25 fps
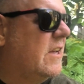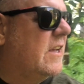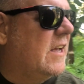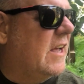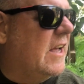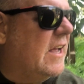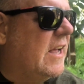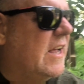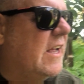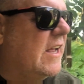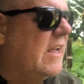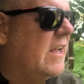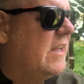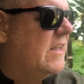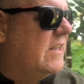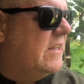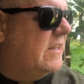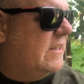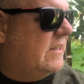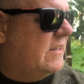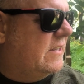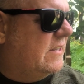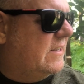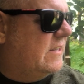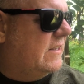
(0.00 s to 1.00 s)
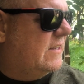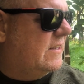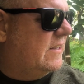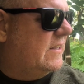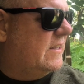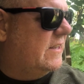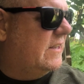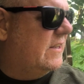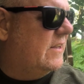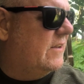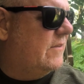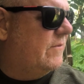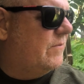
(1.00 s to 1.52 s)
Uh,
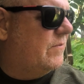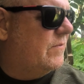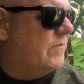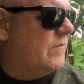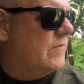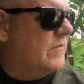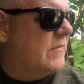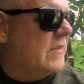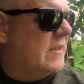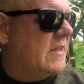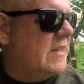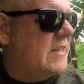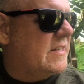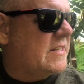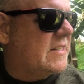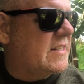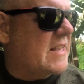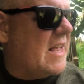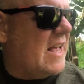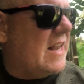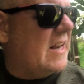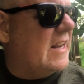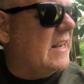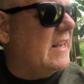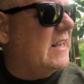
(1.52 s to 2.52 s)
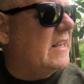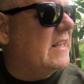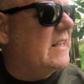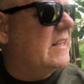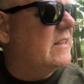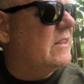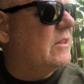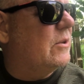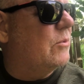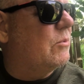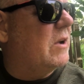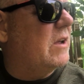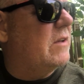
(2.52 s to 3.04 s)
Sally,
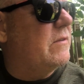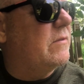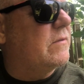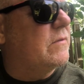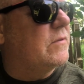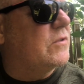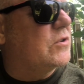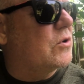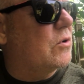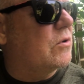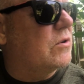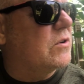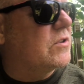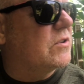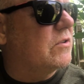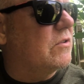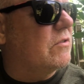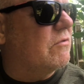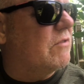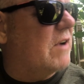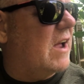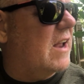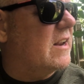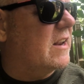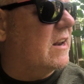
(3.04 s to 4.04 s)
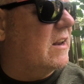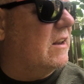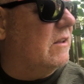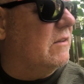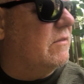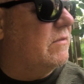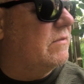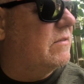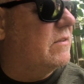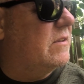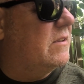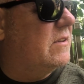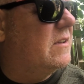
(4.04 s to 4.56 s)
the wife of George
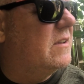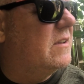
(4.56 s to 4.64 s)
Ratcliffe.